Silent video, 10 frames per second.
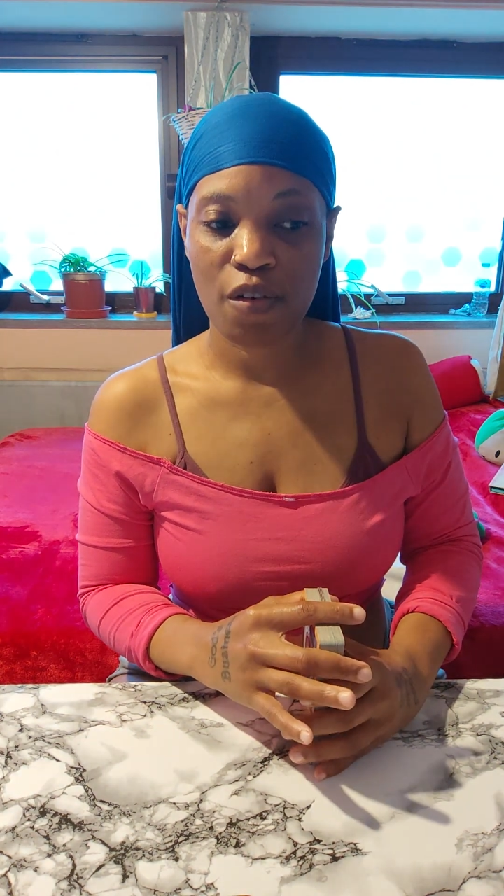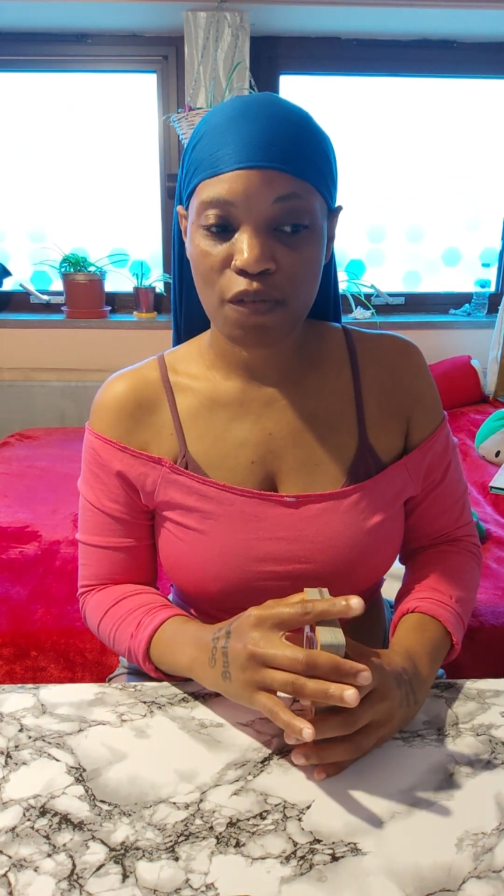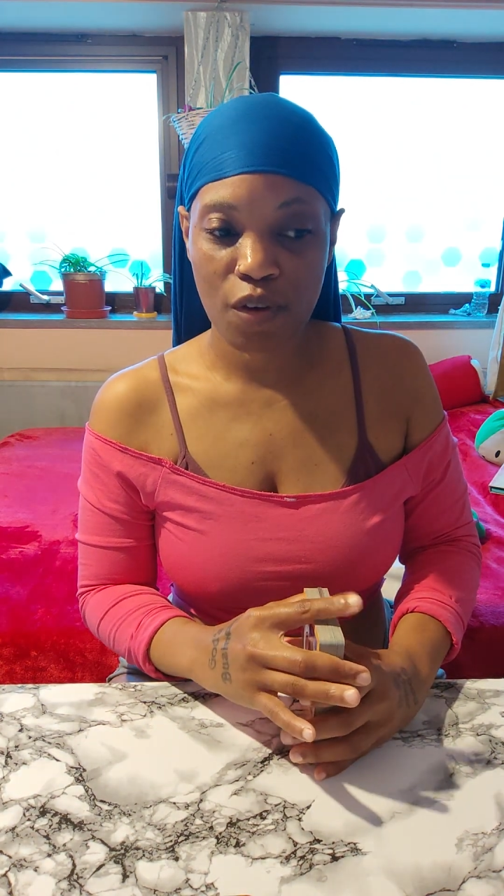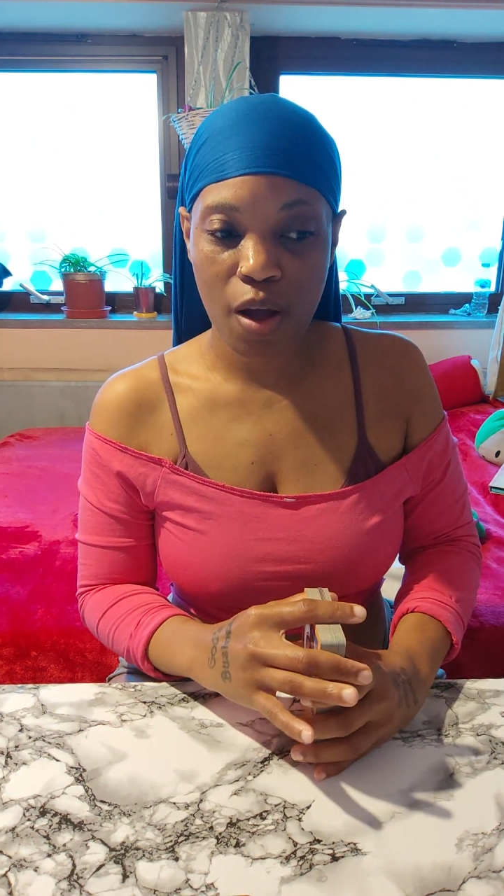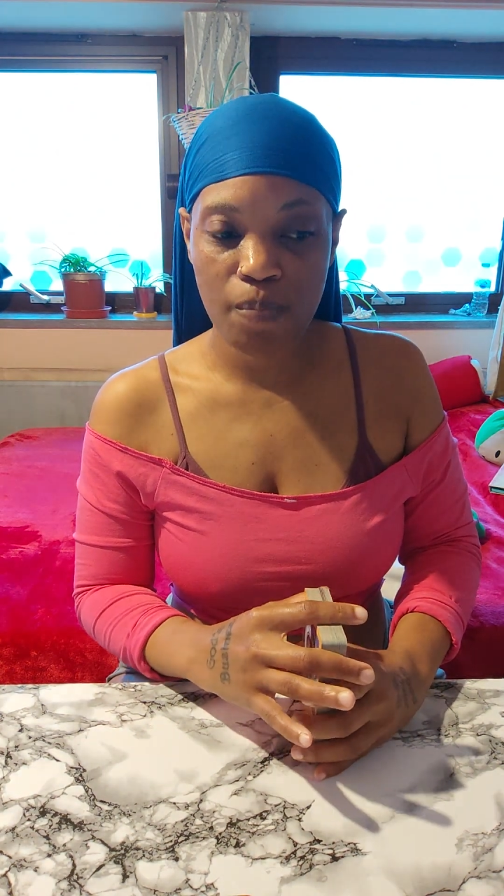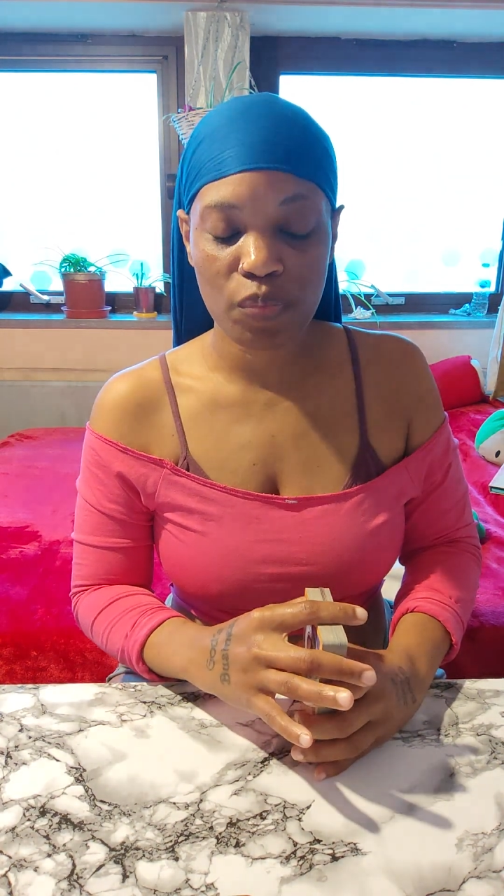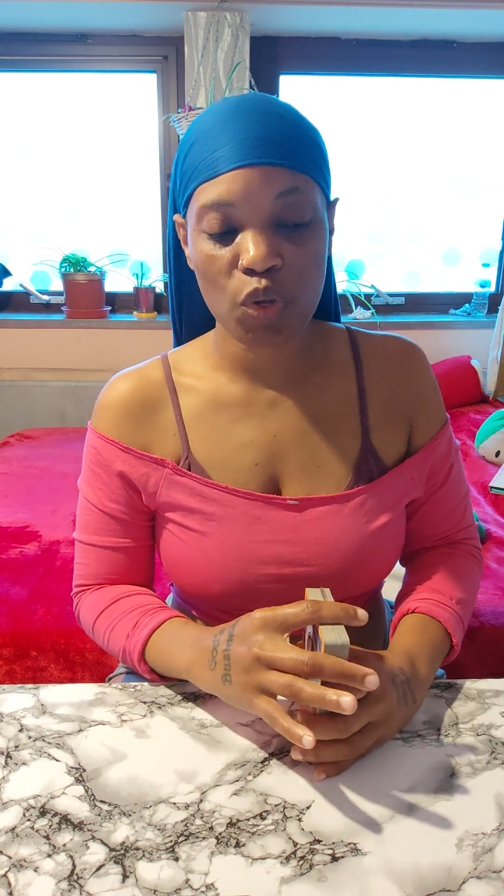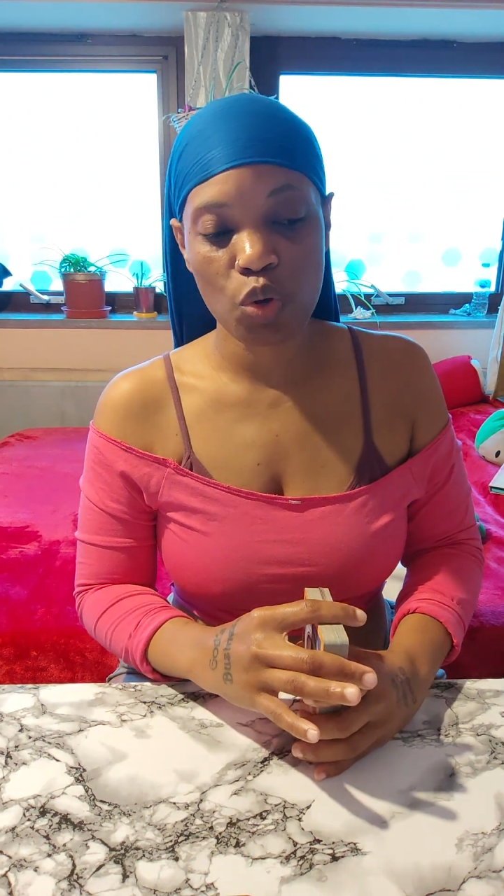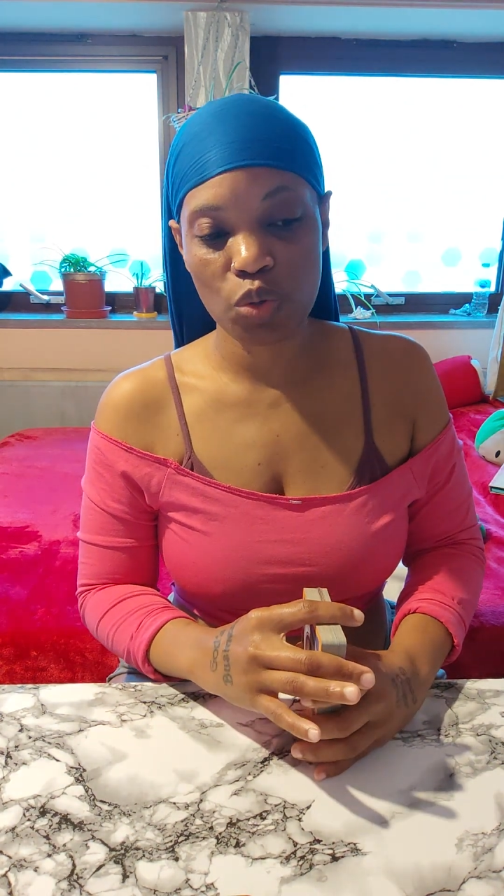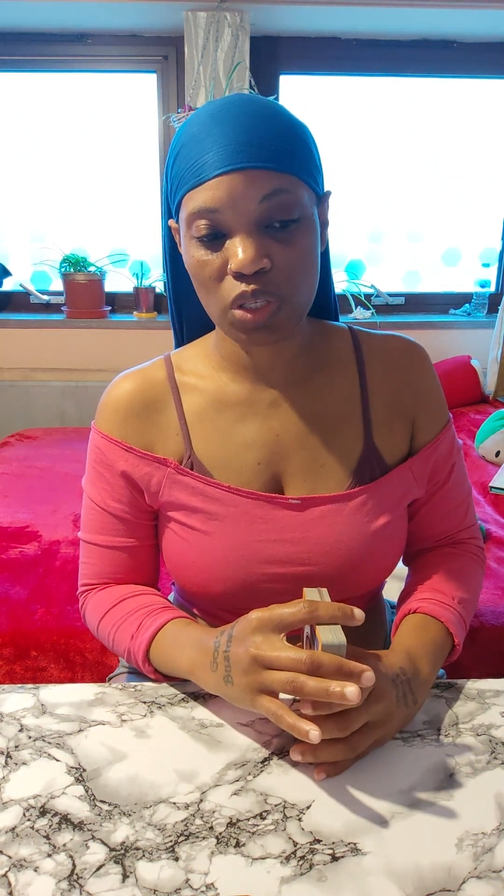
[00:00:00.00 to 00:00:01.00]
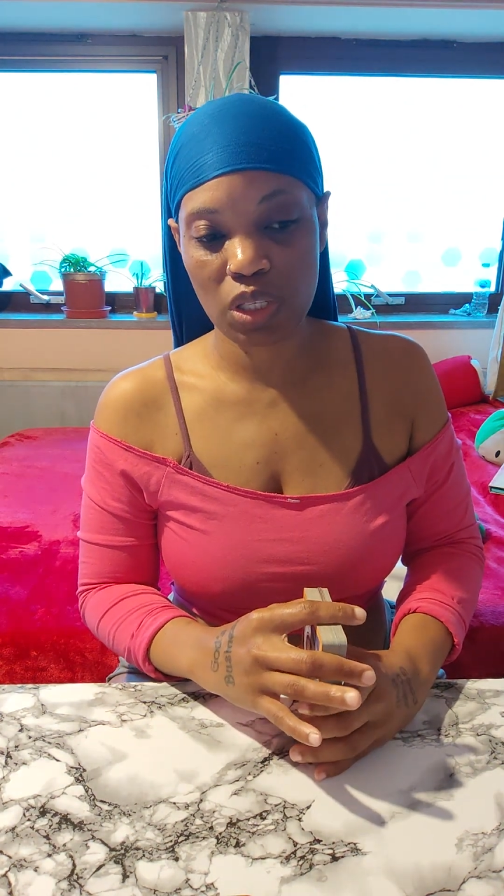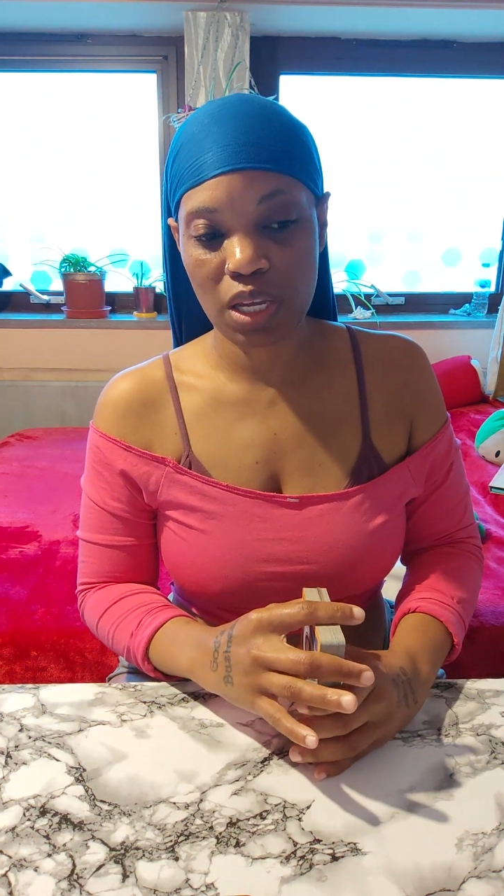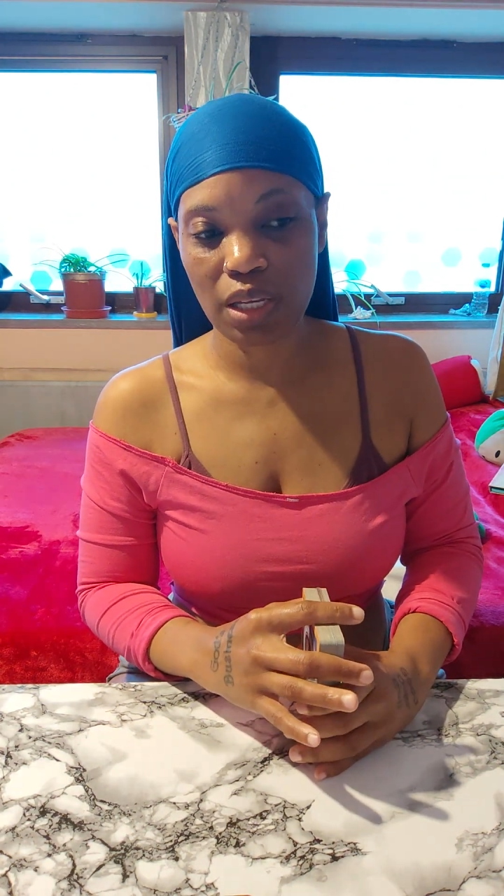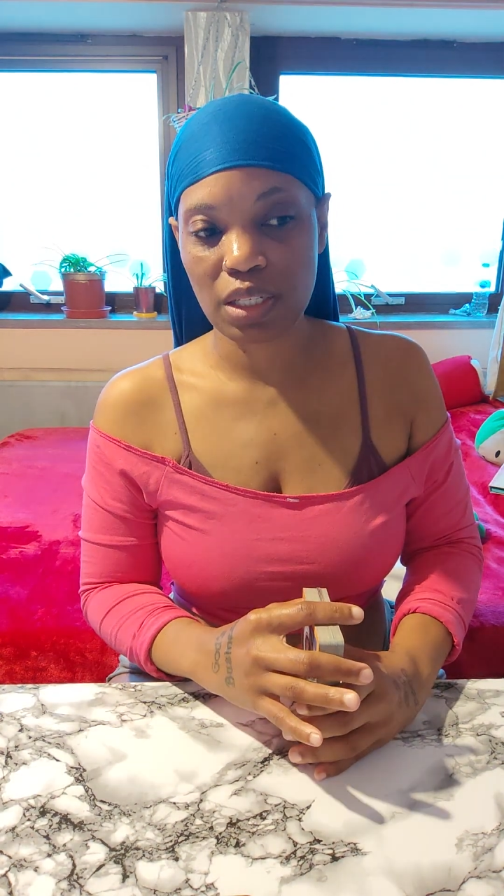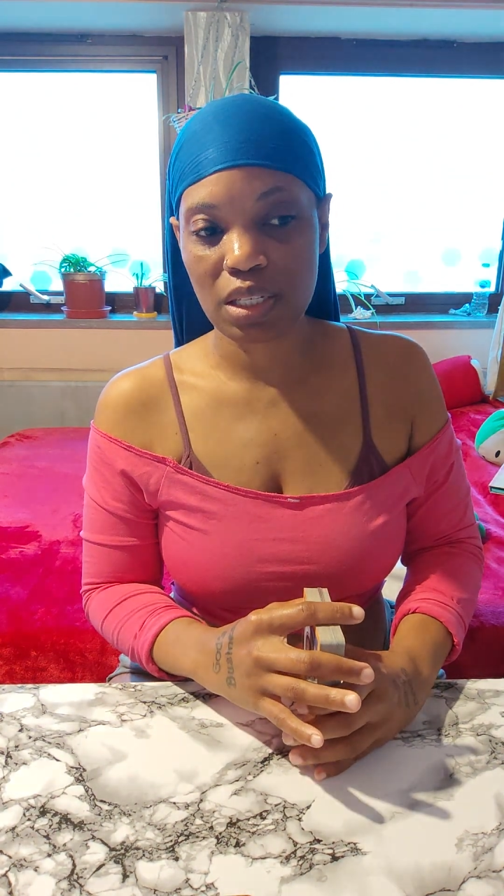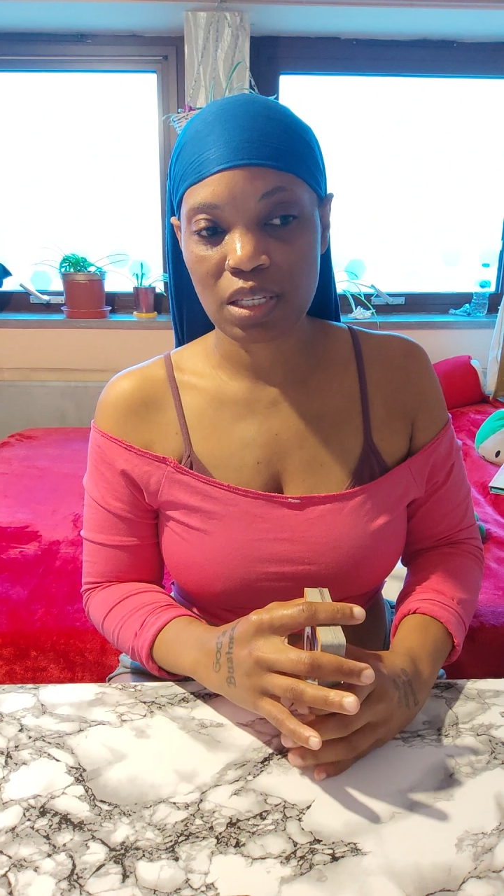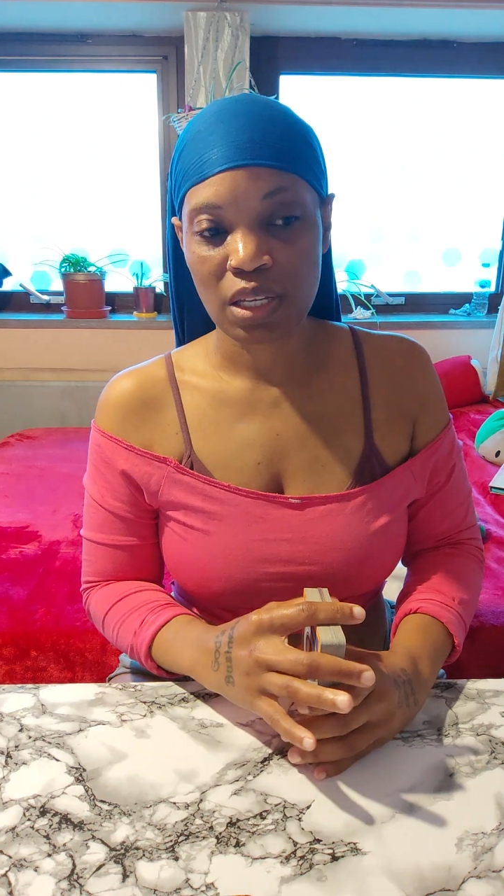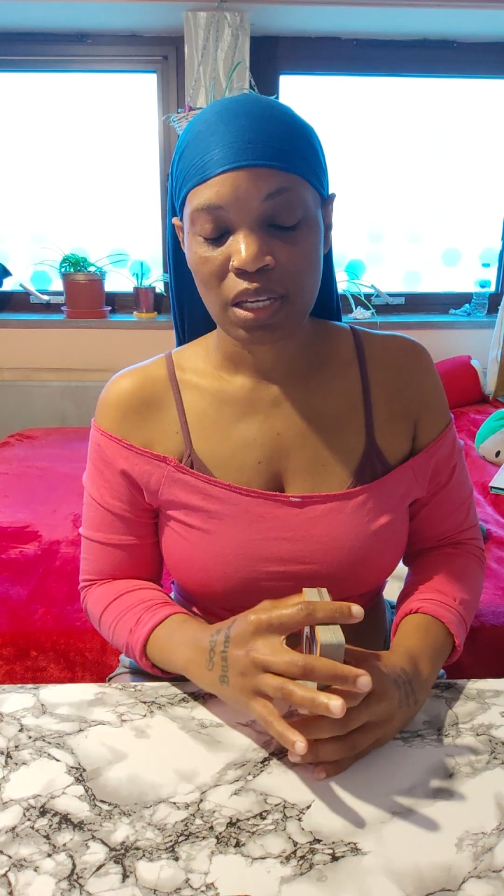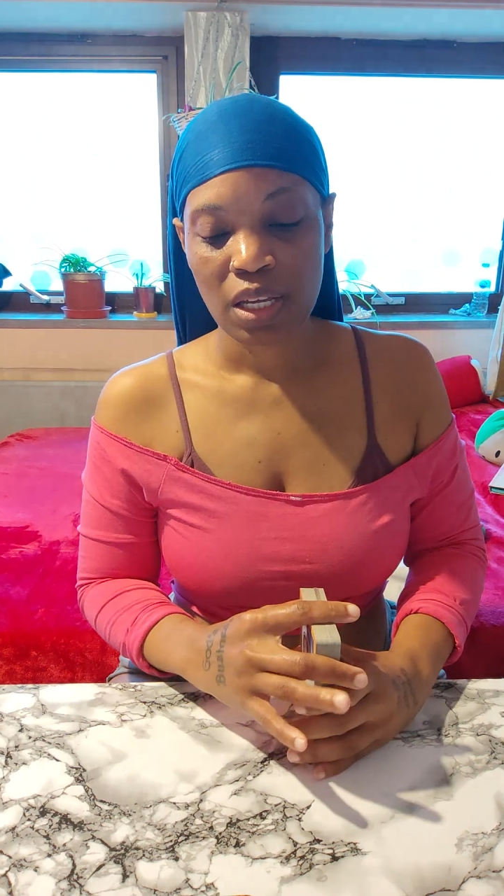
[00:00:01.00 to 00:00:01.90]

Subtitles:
from those things.